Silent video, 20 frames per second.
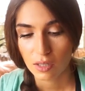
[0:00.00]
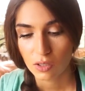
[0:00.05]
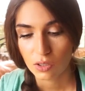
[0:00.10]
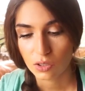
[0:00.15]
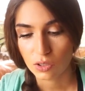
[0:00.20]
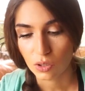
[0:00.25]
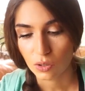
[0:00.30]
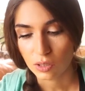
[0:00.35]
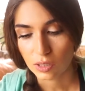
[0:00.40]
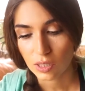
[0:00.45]

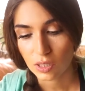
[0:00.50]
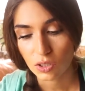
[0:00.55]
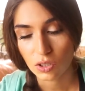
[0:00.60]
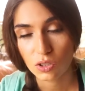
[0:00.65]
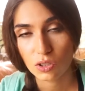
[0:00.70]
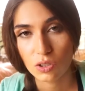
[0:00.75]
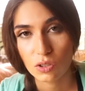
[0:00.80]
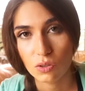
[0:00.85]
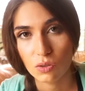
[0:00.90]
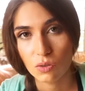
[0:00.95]
So it
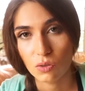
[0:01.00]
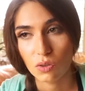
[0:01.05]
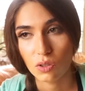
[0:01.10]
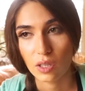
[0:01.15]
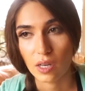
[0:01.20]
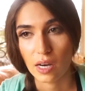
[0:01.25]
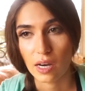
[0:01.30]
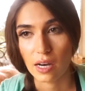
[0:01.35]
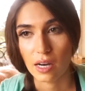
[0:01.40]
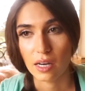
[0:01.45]
teaches you
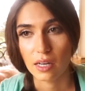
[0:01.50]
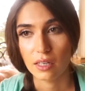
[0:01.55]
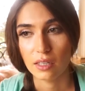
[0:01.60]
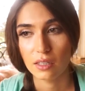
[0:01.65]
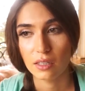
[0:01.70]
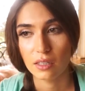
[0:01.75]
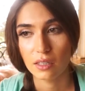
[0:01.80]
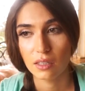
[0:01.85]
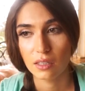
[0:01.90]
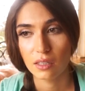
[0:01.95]
that
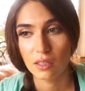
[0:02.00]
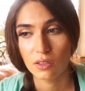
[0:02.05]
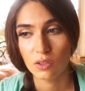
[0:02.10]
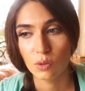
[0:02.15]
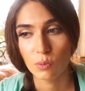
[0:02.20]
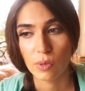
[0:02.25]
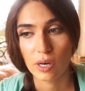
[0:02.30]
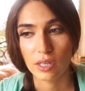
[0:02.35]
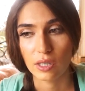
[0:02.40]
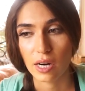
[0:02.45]

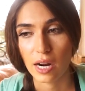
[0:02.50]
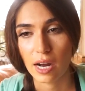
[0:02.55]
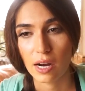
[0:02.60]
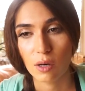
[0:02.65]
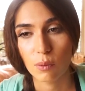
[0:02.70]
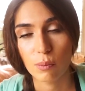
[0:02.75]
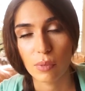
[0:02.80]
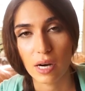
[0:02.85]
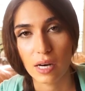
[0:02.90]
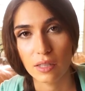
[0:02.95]
no matter
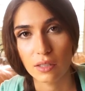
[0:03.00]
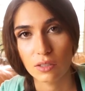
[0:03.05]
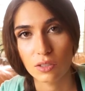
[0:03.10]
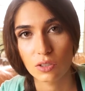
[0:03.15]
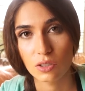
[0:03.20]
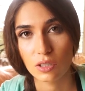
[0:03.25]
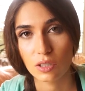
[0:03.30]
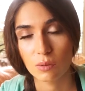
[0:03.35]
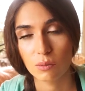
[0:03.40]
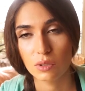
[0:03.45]
how bad the
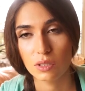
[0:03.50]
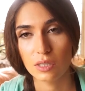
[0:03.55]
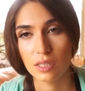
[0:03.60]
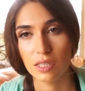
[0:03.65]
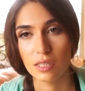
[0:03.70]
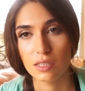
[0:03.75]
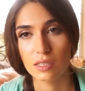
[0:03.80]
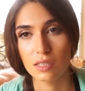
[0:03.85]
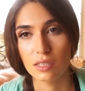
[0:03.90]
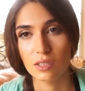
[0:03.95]

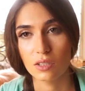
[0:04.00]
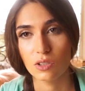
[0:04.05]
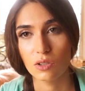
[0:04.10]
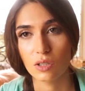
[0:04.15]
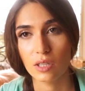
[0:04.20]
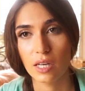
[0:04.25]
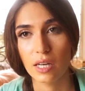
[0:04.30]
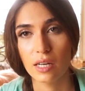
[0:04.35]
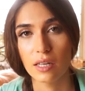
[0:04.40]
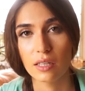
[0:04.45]
circumstances, you
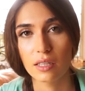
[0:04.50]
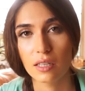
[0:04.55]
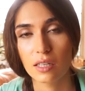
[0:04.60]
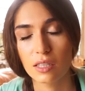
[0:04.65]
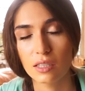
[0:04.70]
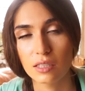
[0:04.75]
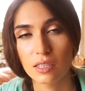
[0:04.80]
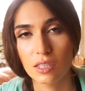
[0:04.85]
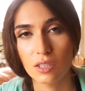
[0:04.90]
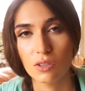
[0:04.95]
can't
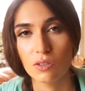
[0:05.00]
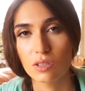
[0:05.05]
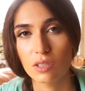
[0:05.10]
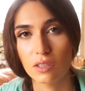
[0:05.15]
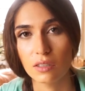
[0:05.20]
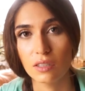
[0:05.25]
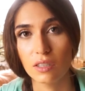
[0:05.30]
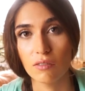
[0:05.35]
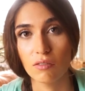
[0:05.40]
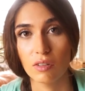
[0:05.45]
continue
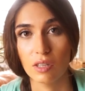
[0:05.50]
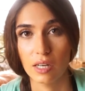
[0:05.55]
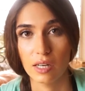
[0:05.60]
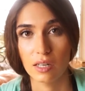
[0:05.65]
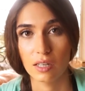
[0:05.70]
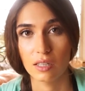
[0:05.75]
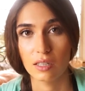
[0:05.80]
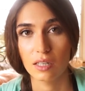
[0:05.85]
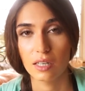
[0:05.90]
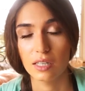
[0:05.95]
to live
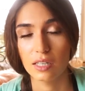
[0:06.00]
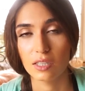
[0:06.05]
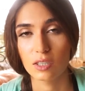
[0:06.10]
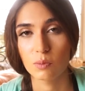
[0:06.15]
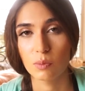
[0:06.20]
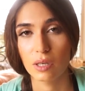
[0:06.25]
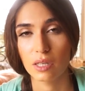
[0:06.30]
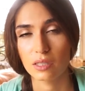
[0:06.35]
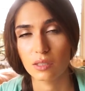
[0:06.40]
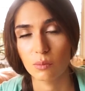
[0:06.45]
there and
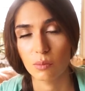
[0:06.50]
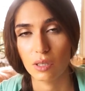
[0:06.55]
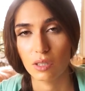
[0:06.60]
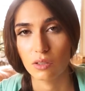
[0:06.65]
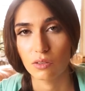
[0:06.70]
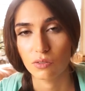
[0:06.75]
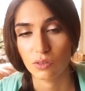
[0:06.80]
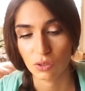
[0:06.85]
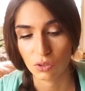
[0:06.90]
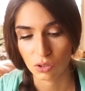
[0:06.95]
expect a
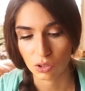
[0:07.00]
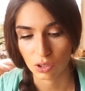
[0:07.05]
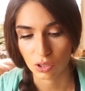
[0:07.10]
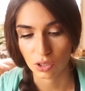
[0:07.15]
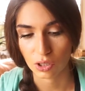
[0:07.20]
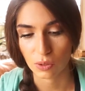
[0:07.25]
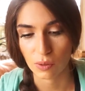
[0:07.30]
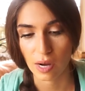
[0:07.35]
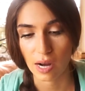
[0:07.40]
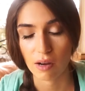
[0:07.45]
better future.
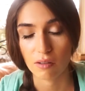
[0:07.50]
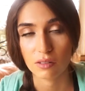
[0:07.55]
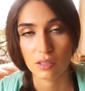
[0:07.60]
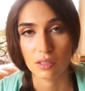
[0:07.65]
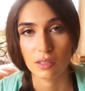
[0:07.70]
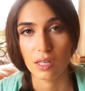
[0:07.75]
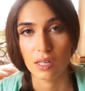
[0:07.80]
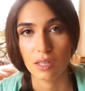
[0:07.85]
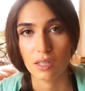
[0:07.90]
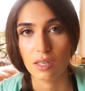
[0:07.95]
You have to
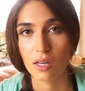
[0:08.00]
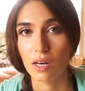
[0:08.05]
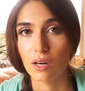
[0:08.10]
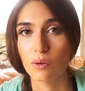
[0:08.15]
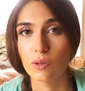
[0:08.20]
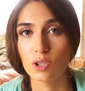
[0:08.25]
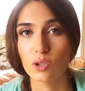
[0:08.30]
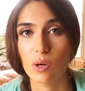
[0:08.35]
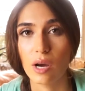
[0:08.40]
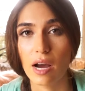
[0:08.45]
let it
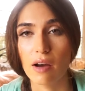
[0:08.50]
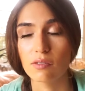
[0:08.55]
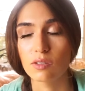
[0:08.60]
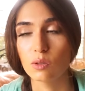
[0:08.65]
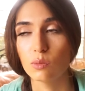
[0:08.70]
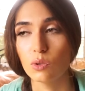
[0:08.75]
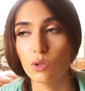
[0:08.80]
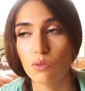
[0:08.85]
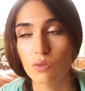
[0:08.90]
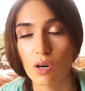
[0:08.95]
go and you have
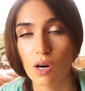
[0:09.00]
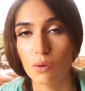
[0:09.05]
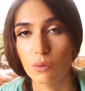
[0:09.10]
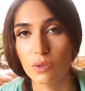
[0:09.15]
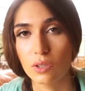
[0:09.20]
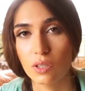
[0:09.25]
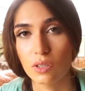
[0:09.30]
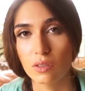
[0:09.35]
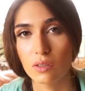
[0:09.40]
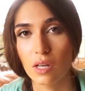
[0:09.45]
to move on
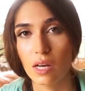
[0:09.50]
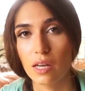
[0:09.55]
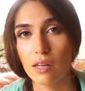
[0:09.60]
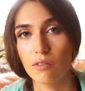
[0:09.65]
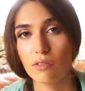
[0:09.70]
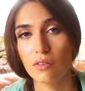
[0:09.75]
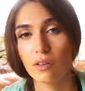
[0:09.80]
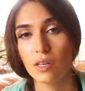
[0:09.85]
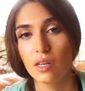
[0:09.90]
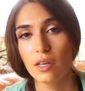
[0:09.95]
with your
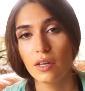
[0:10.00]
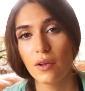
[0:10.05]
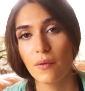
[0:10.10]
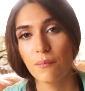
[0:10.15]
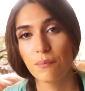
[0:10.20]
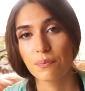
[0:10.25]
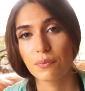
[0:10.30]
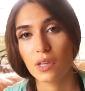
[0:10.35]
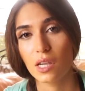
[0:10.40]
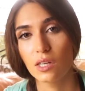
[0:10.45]
life.
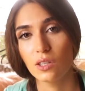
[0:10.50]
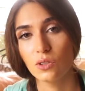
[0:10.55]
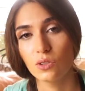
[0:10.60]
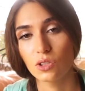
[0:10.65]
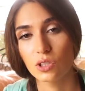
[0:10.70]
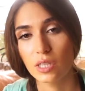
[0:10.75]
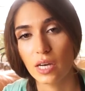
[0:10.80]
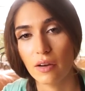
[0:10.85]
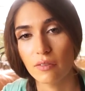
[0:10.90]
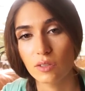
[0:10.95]
And you
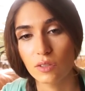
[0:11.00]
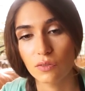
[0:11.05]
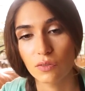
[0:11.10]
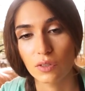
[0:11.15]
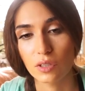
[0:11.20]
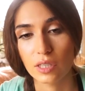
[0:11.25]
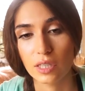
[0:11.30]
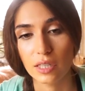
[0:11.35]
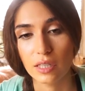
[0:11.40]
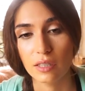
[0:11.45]
just have to
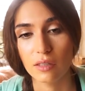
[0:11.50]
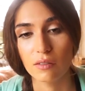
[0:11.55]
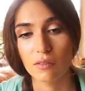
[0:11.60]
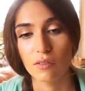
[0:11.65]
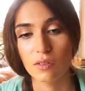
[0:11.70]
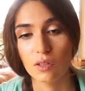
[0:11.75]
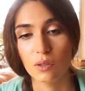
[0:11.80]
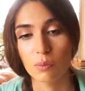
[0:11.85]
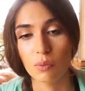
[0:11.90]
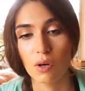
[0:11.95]

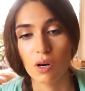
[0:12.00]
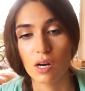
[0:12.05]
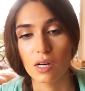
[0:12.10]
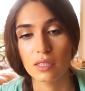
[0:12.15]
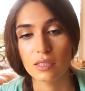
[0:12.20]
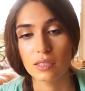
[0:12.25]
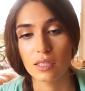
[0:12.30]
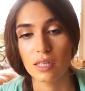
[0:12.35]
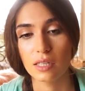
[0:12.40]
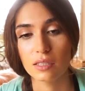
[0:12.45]
forgive the
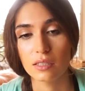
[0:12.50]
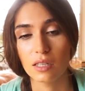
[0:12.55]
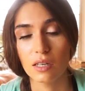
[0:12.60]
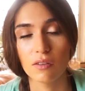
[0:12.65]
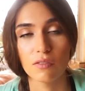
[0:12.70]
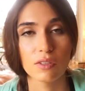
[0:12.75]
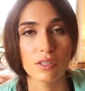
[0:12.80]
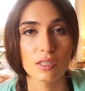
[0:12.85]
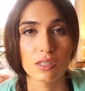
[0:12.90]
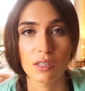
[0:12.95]
process
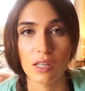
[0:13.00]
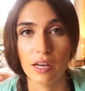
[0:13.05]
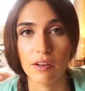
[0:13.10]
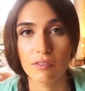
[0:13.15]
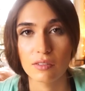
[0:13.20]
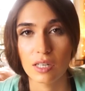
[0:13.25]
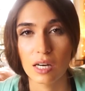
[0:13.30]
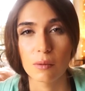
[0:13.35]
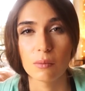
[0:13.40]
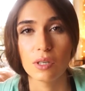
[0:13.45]
of this
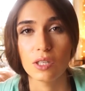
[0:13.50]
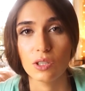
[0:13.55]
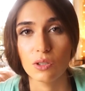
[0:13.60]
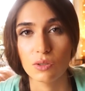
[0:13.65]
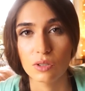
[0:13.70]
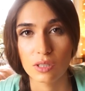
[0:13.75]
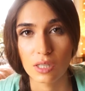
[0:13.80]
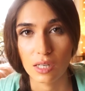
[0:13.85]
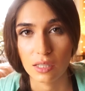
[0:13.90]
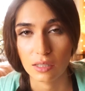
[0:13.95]
lifetime that you
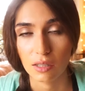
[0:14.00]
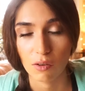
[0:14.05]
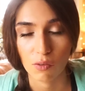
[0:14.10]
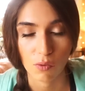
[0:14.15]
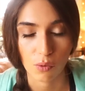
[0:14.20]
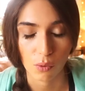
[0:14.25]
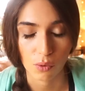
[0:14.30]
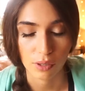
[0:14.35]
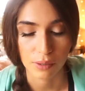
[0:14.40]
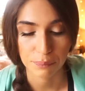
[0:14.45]
signed up
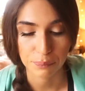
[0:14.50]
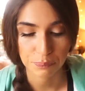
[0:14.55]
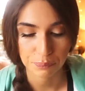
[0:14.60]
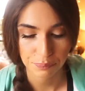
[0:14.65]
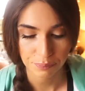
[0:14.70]
for.